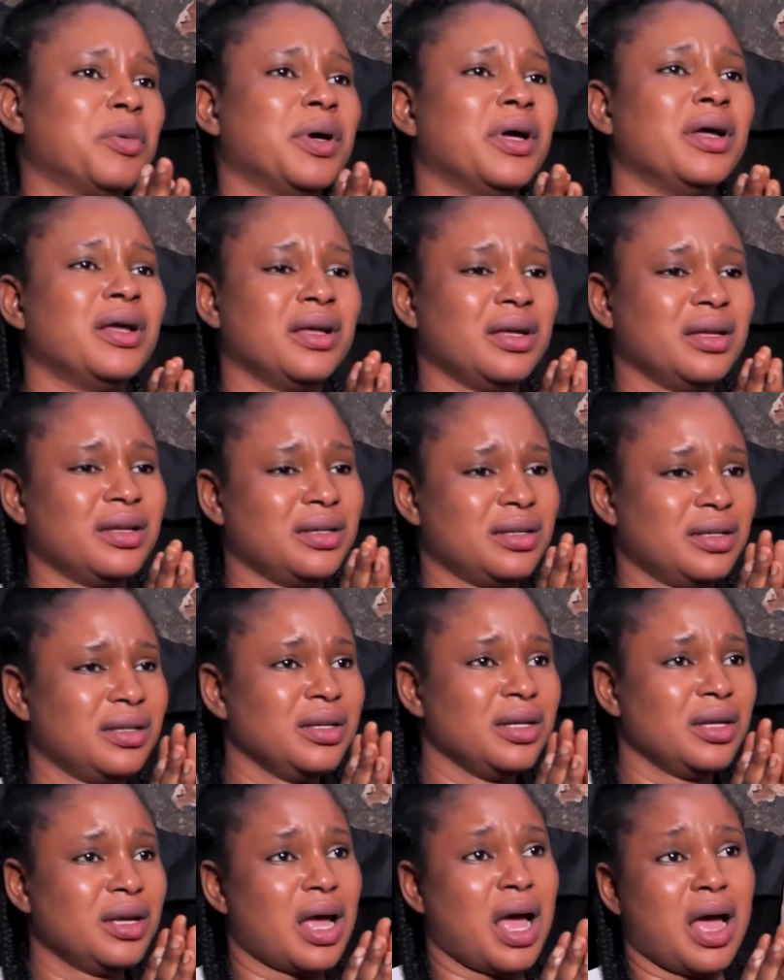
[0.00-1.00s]
Mama,
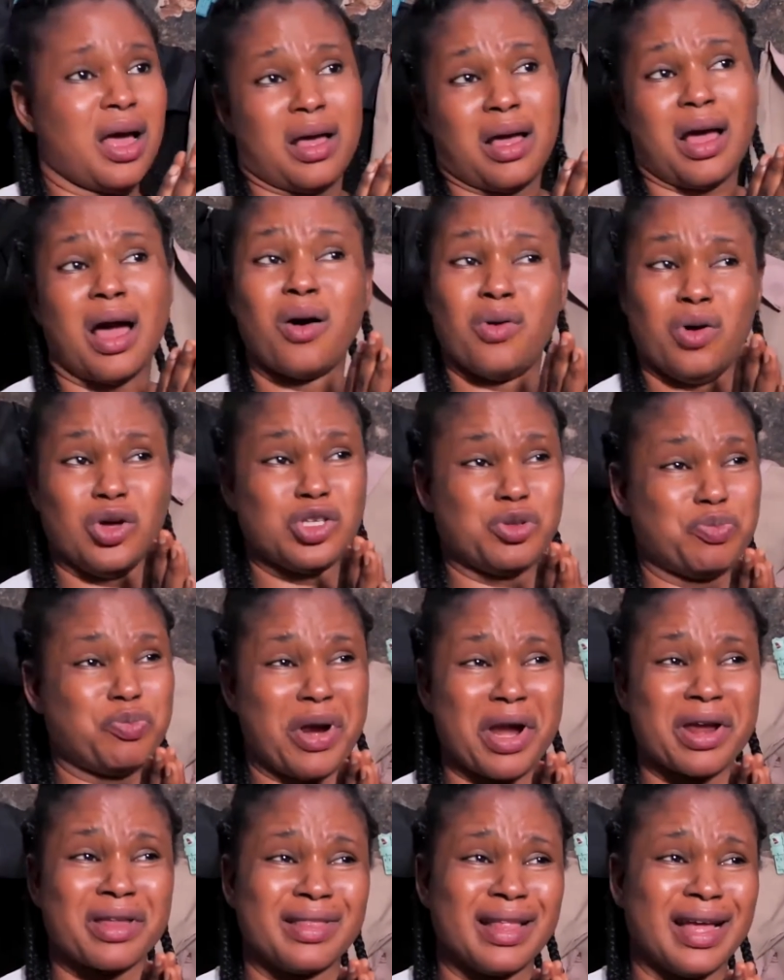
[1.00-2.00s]
I was
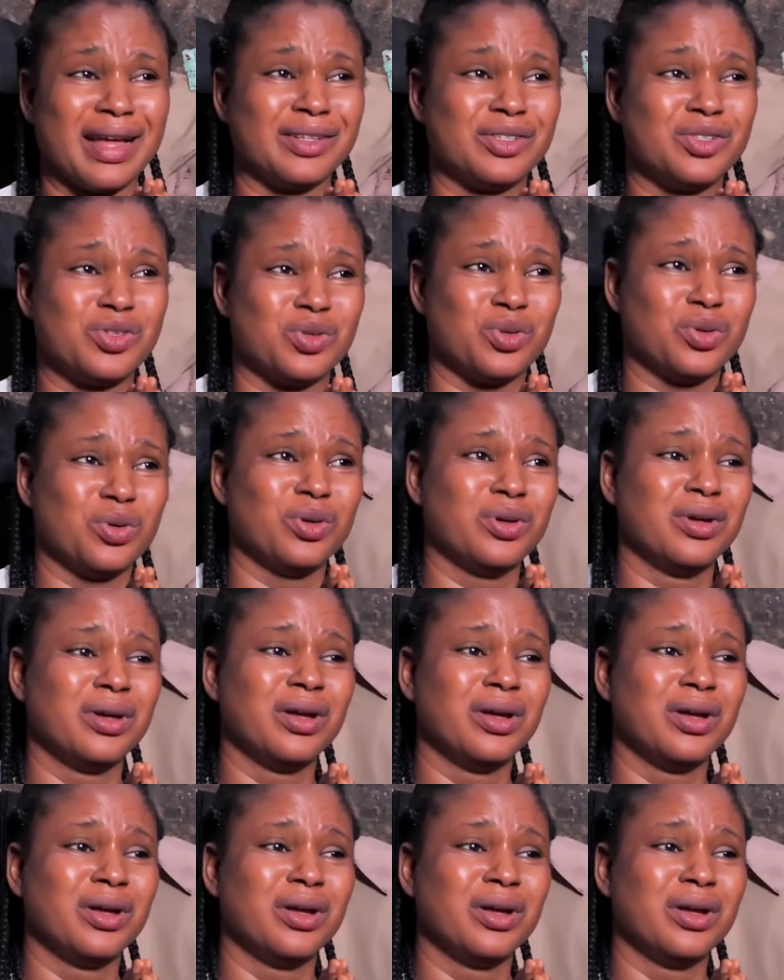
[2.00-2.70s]
pregnant too.